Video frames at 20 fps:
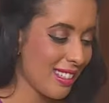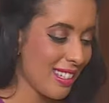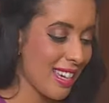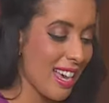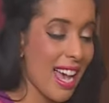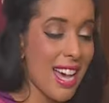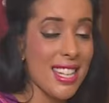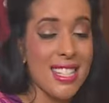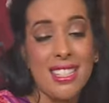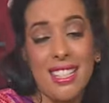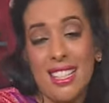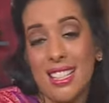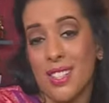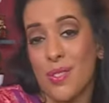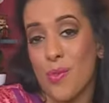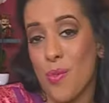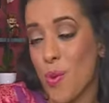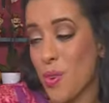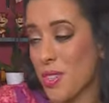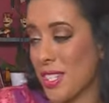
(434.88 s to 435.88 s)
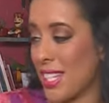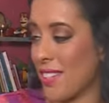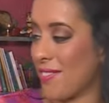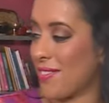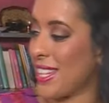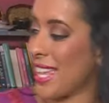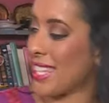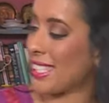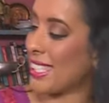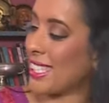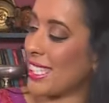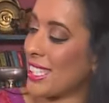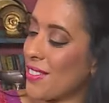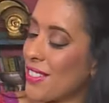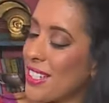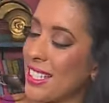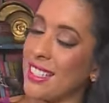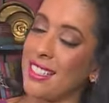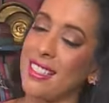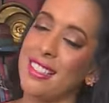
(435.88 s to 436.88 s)
Add a little water if
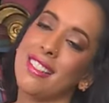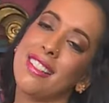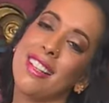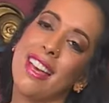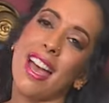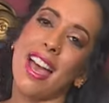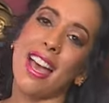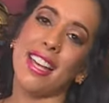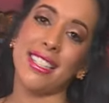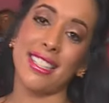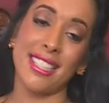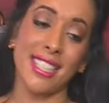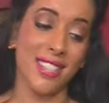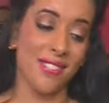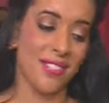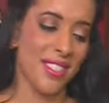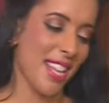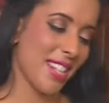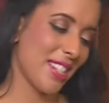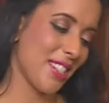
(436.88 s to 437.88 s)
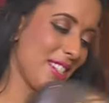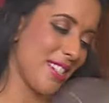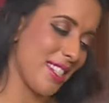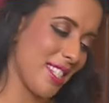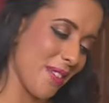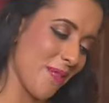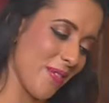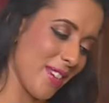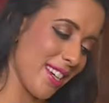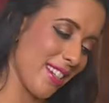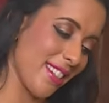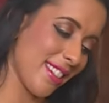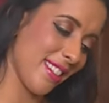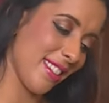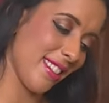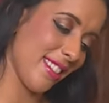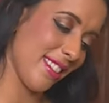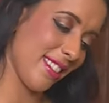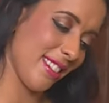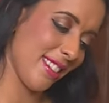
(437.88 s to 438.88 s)
necessary and leave that to simmer.
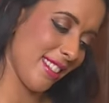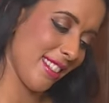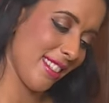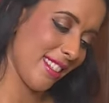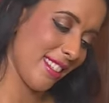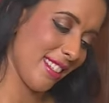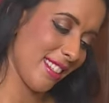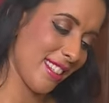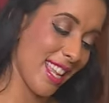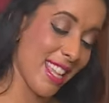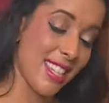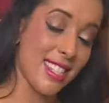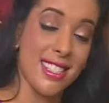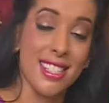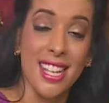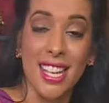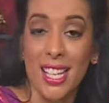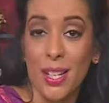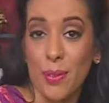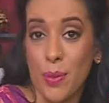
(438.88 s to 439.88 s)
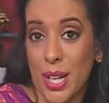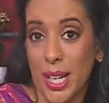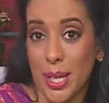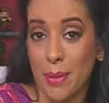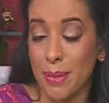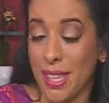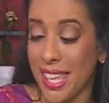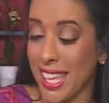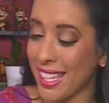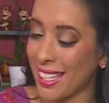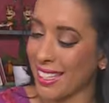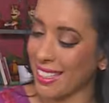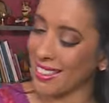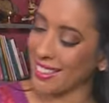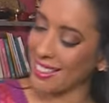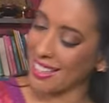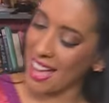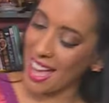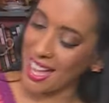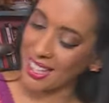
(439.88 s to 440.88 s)
Let's take a quick peek
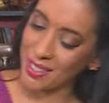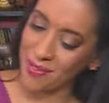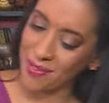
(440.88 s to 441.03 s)
at the